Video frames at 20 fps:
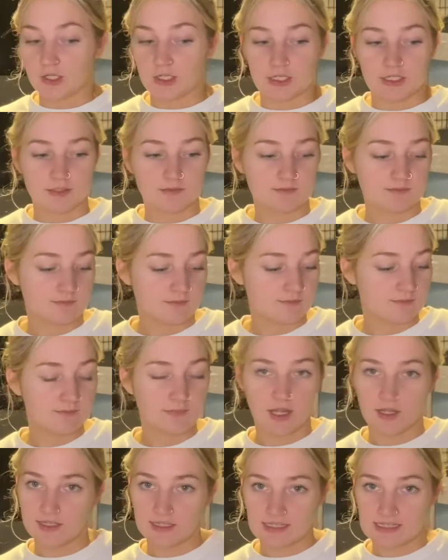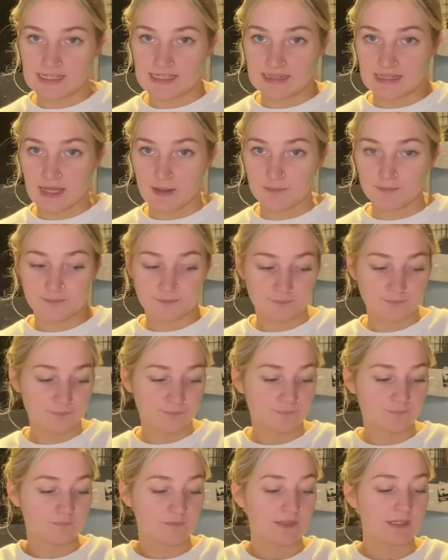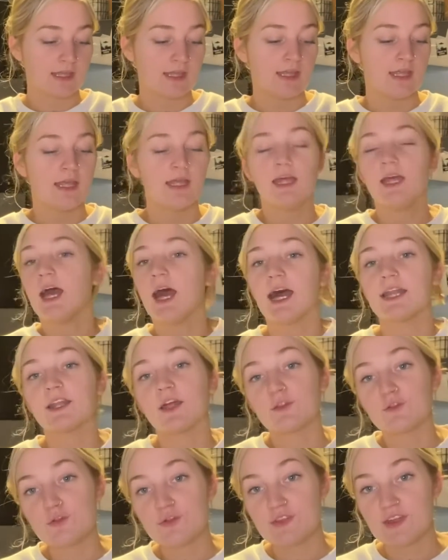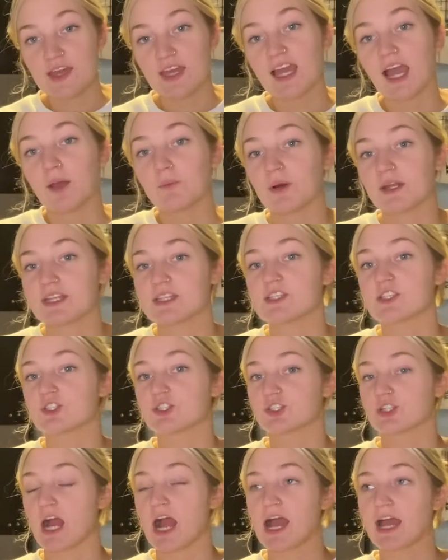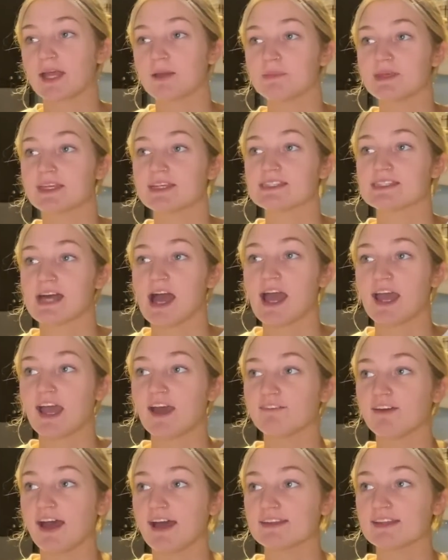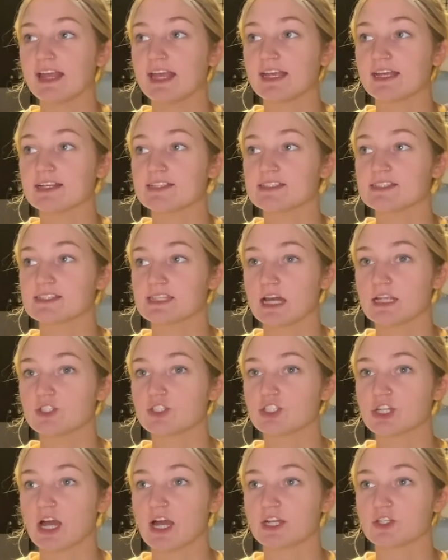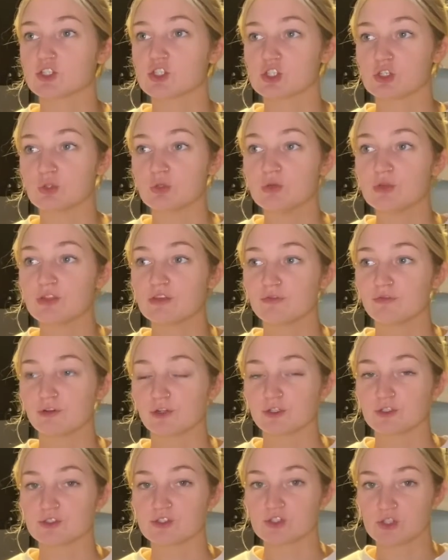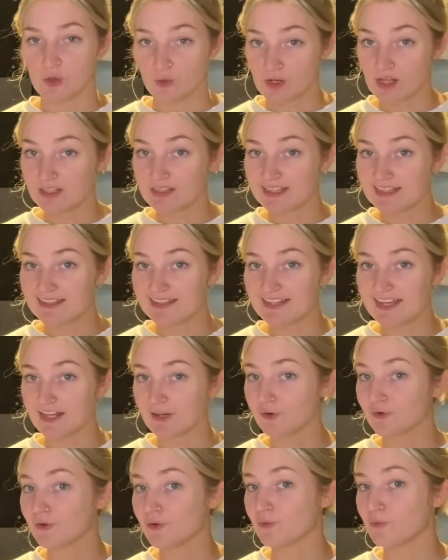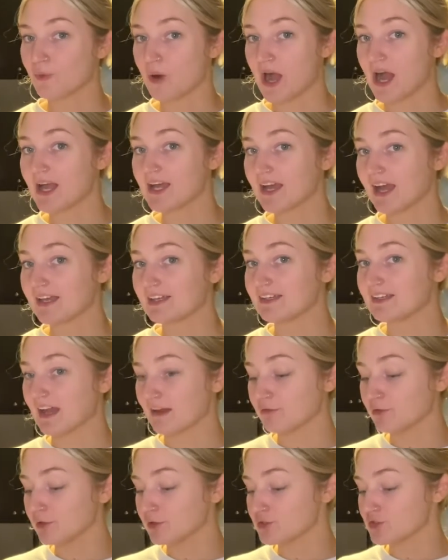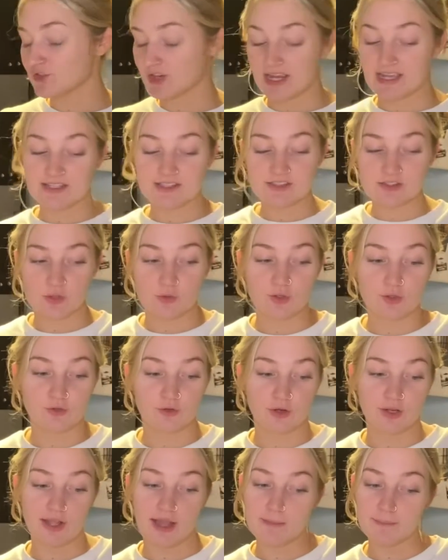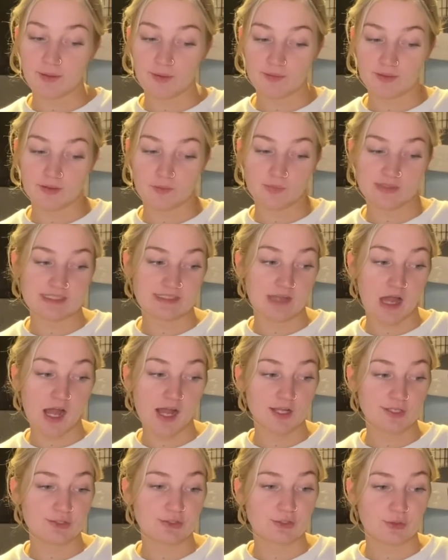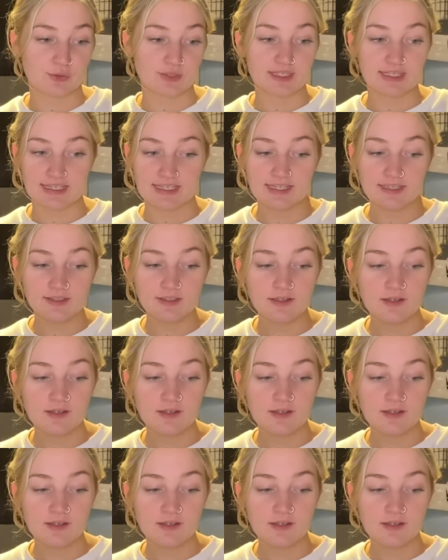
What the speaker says: I'm not gonna eat them. Another thing I wanted to try, because I have had like such a tooth for soda lately. I don't know why. I never drank soda growing up. I like was not a soda kid.